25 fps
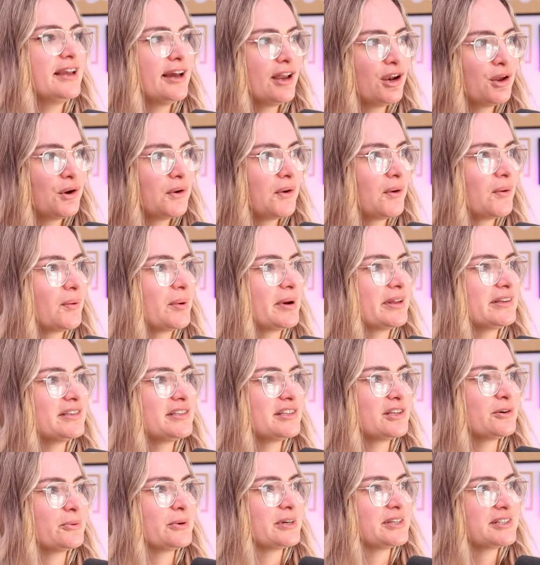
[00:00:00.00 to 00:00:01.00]
Yellow are
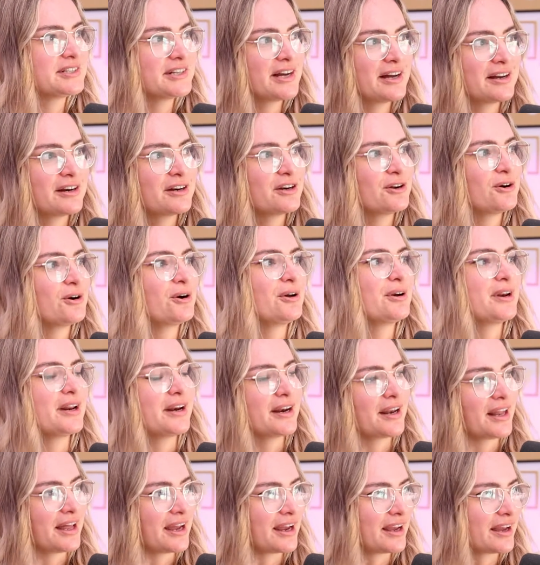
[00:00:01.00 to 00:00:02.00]
ones that we're started on
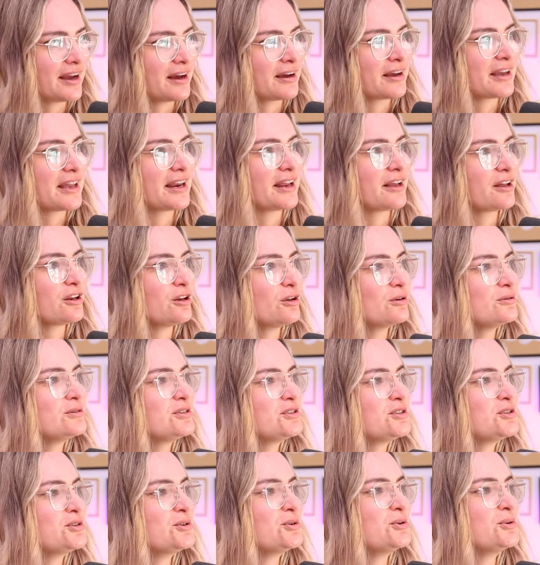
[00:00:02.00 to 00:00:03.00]
and like are getting
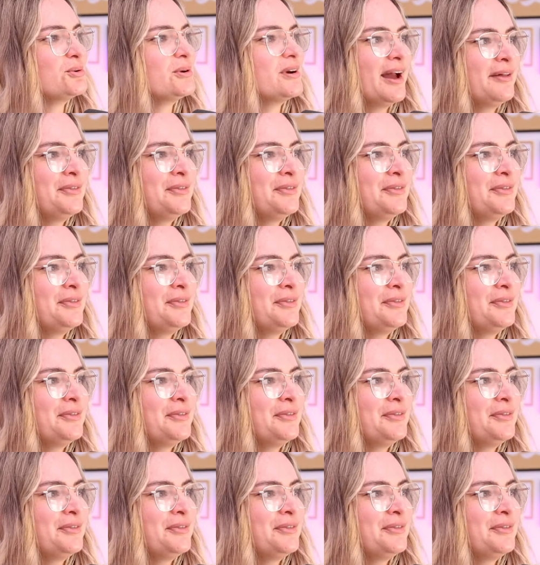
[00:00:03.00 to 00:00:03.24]
close to.